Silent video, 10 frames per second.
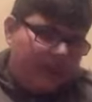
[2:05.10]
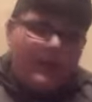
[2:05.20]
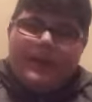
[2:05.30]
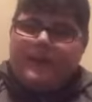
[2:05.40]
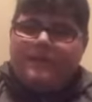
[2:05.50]

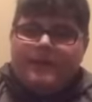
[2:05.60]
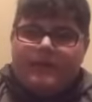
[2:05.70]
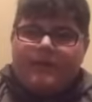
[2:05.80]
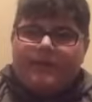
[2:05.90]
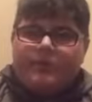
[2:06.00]
in the near
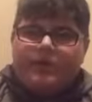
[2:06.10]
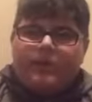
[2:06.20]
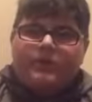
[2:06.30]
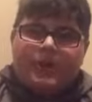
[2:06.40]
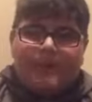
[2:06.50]
future.
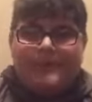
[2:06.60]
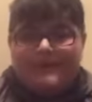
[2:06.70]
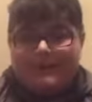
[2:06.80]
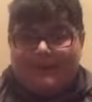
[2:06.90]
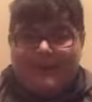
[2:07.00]
Champions
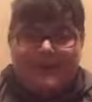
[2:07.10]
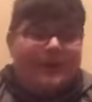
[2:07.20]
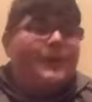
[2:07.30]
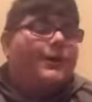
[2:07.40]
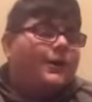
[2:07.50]
League,
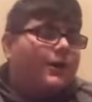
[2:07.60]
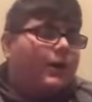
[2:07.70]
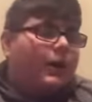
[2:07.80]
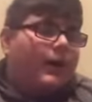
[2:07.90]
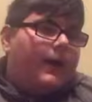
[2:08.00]
maybe.
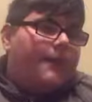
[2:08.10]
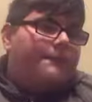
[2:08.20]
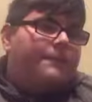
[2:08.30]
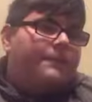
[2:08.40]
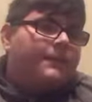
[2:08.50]

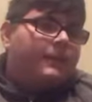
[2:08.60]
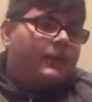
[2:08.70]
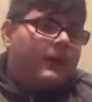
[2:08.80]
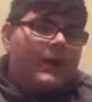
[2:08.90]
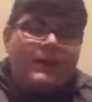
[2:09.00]
Hint,
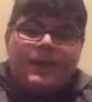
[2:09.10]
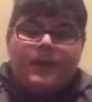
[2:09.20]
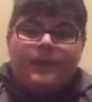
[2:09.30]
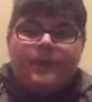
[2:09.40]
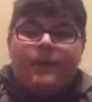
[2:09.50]

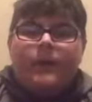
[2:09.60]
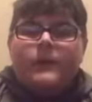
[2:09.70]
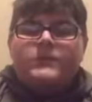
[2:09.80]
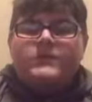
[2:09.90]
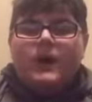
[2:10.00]
hint.
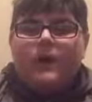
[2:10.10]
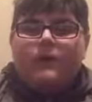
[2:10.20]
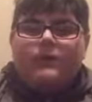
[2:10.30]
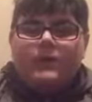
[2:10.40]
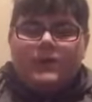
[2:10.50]

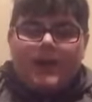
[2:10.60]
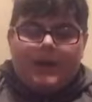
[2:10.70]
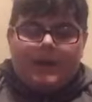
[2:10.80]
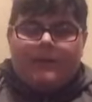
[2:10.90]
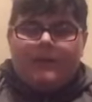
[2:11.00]
So,
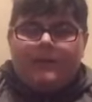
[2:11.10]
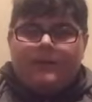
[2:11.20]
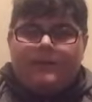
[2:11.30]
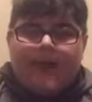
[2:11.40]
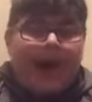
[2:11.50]
yeah.
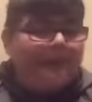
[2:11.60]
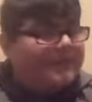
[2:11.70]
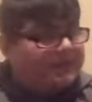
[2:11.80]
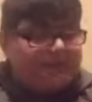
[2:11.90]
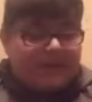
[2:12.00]
The
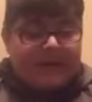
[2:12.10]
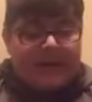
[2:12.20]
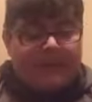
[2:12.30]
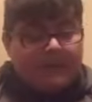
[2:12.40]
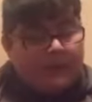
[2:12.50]

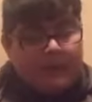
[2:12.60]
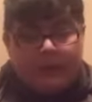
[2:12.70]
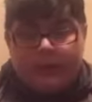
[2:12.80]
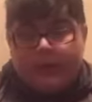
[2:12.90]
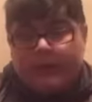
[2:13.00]
atmosphere,
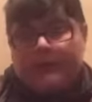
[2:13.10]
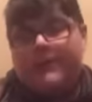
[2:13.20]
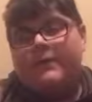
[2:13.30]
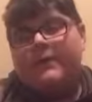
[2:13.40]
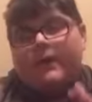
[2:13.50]
we'll
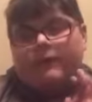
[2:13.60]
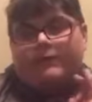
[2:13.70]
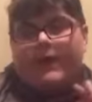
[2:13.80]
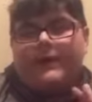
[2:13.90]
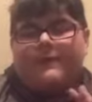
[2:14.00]
give it a
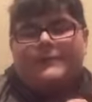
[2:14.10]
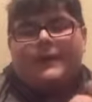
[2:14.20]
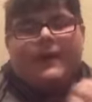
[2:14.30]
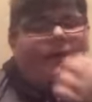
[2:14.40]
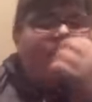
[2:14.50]
rate. There's
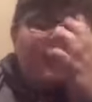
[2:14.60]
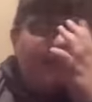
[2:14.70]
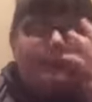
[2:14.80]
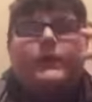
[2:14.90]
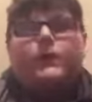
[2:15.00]
either
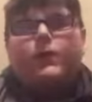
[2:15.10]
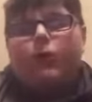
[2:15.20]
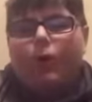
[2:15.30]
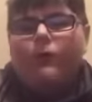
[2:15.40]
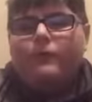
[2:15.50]

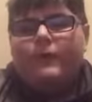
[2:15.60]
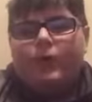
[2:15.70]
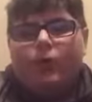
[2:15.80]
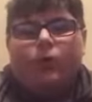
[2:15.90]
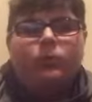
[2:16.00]

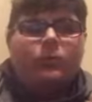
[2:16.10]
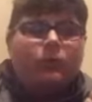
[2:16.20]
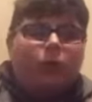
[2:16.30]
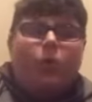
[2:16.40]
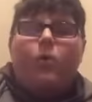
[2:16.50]
unreal,
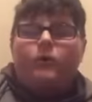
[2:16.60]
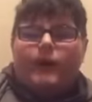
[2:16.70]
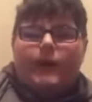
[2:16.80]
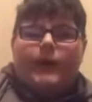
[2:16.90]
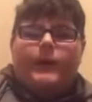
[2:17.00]

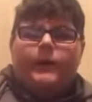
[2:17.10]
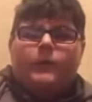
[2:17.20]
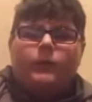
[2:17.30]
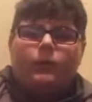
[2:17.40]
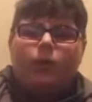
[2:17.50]
alright,
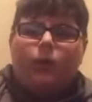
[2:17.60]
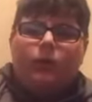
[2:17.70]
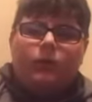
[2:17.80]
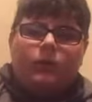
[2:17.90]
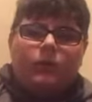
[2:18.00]
good,